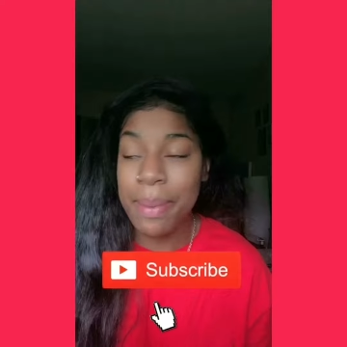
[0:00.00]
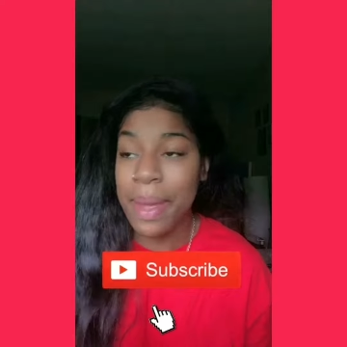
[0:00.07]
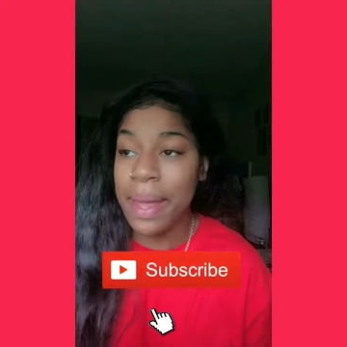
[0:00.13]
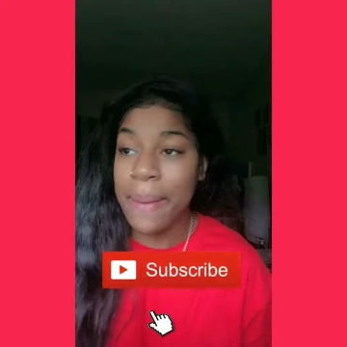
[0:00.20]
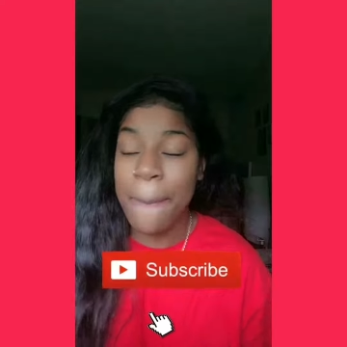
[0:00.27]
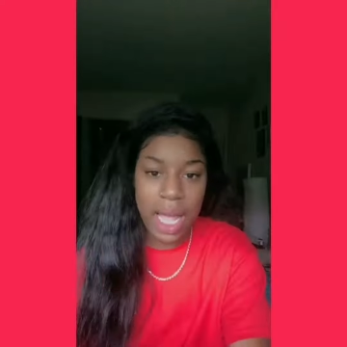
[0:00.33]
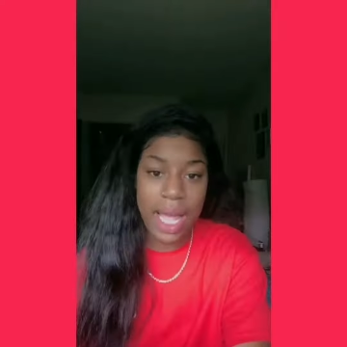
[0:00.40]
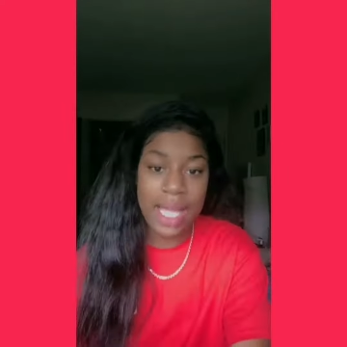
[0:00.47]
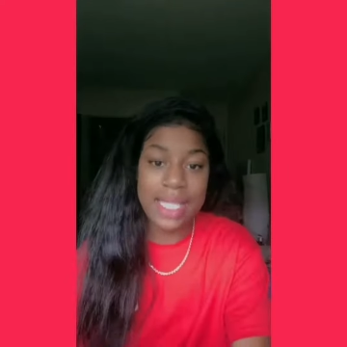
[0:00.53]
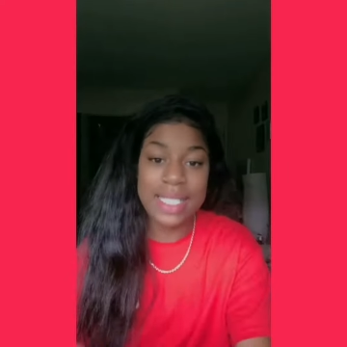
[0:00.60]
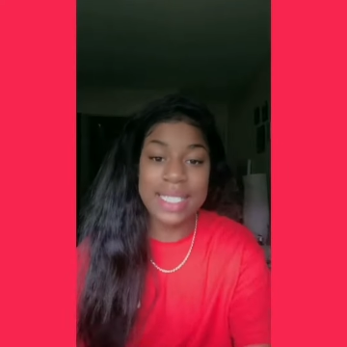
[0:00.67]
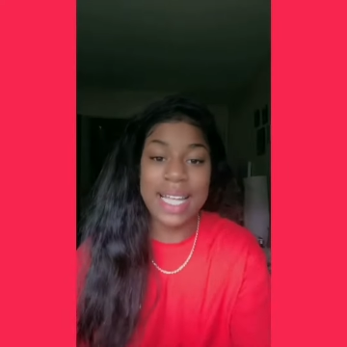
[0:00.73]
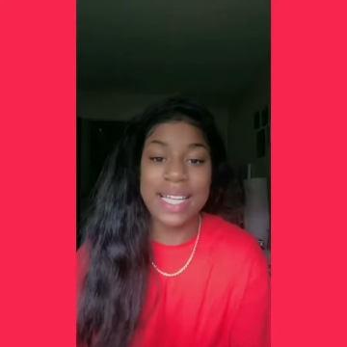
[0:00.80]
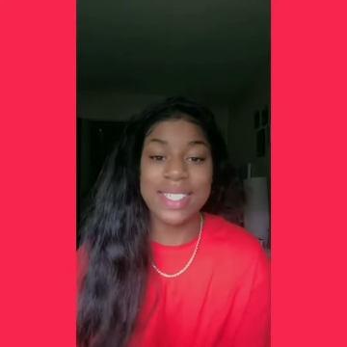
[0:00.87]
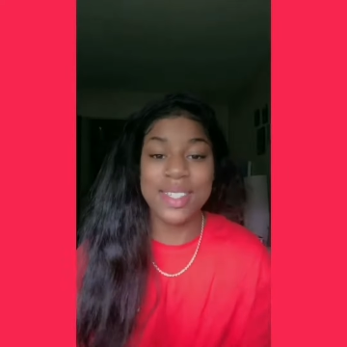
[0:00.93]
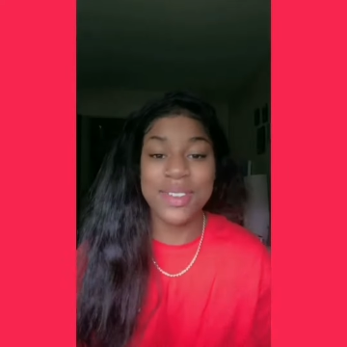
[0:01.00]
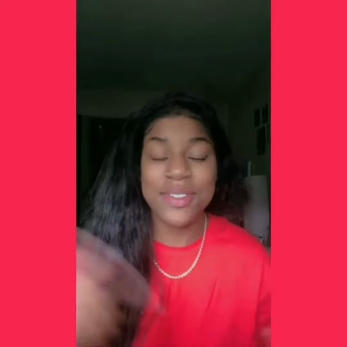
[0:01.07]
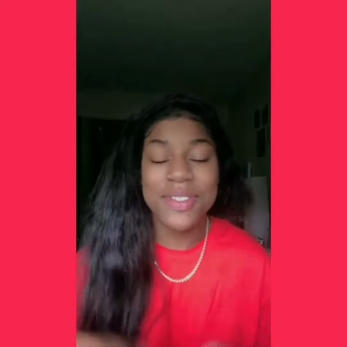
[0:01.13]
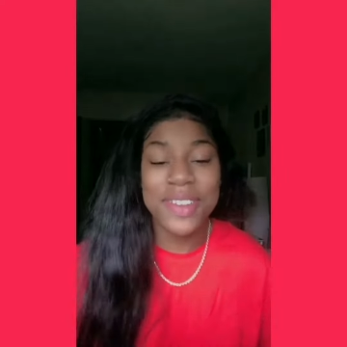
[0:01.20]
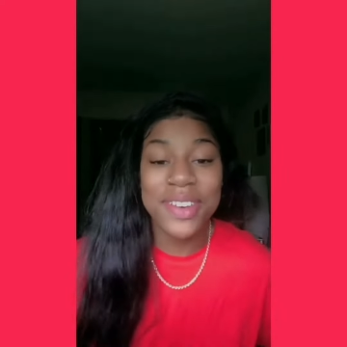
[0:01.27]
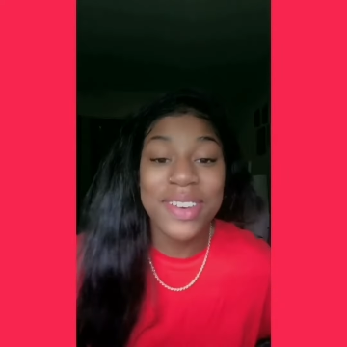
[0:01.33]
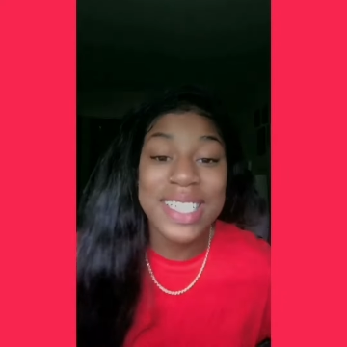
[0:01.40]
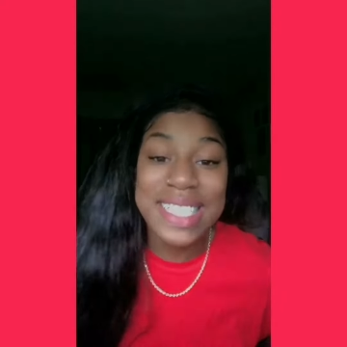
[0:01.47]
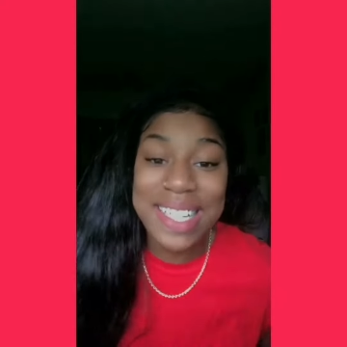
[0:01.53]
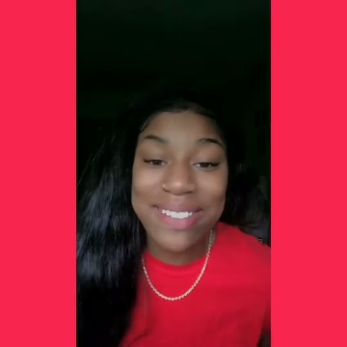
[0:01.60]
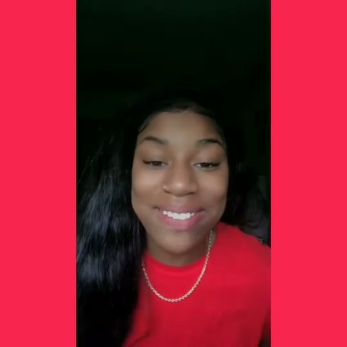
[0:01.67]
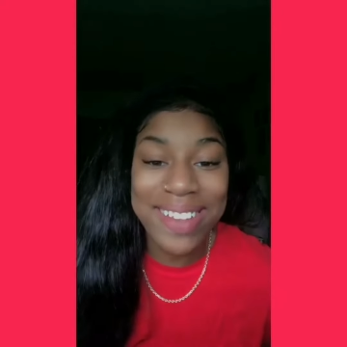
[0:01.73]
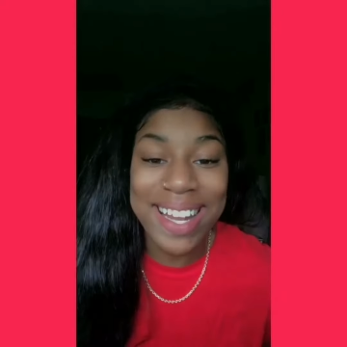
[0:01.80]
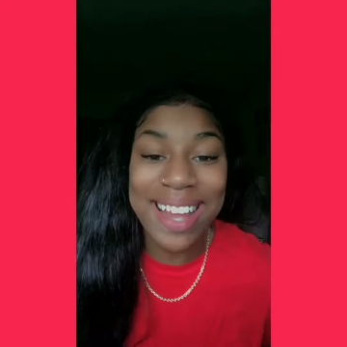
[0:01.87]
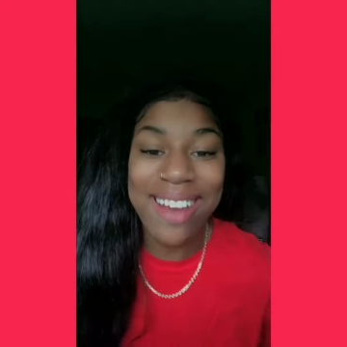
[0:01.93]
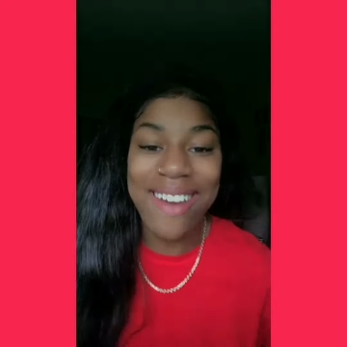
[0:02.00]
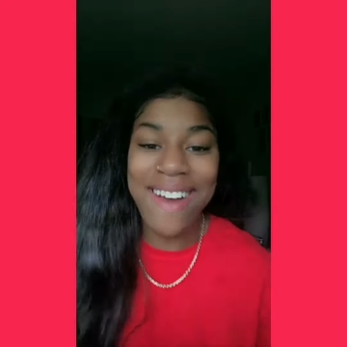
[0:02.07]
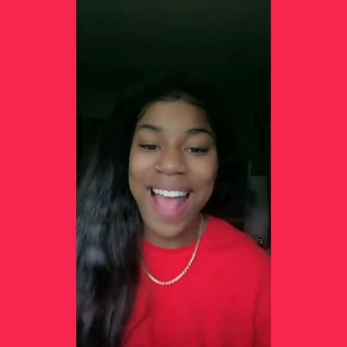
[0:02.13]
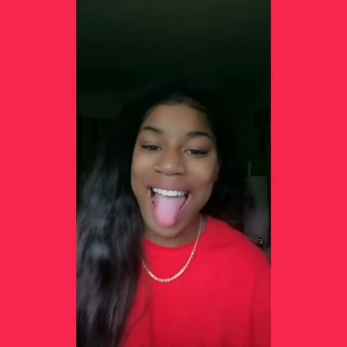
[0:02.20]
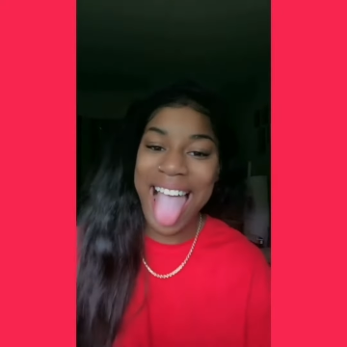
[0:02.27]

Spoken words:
and stay tuned for the rest of the video.